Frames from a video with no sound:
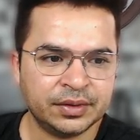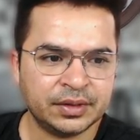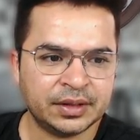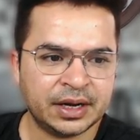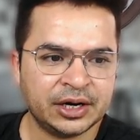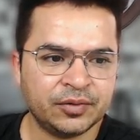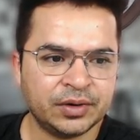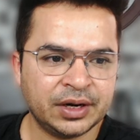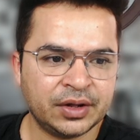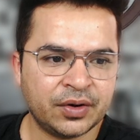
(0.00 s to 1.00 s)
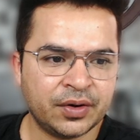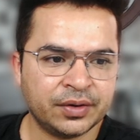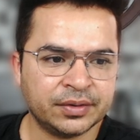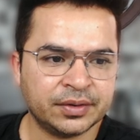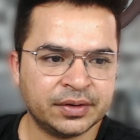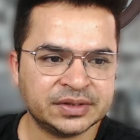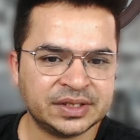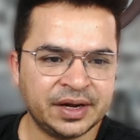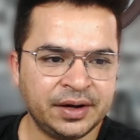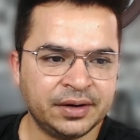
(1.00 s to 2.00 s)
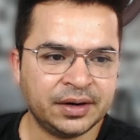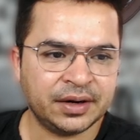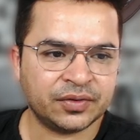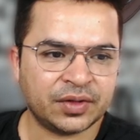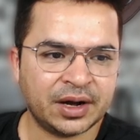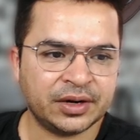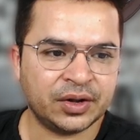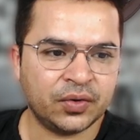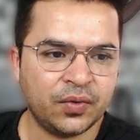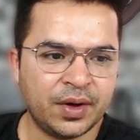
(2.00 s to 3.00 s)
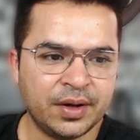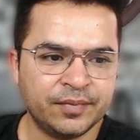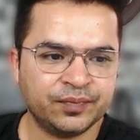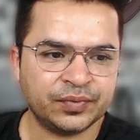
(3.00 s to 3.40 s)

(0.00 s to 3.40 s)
Then it will click on state, it is selecting Goa,